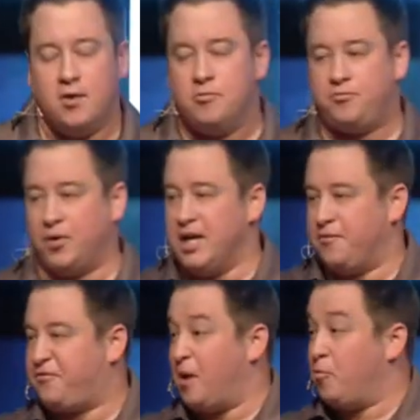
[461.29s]
Frieda
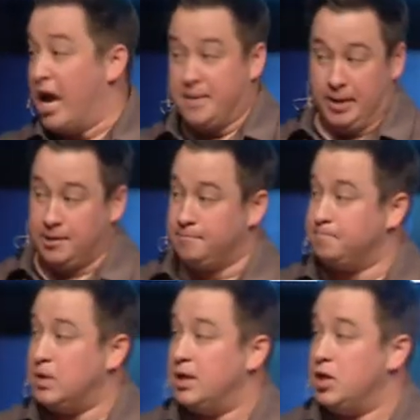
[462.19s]
von Reichmann,
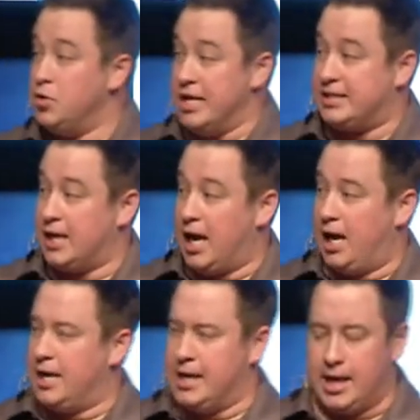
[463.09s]
who is, uh,
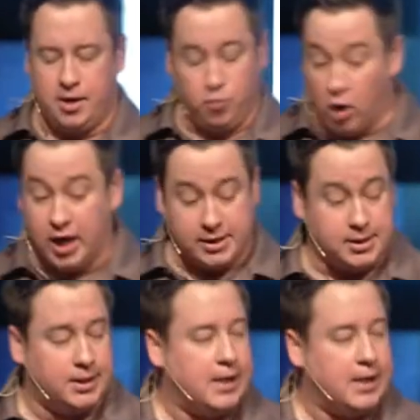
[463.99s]
an, uh, was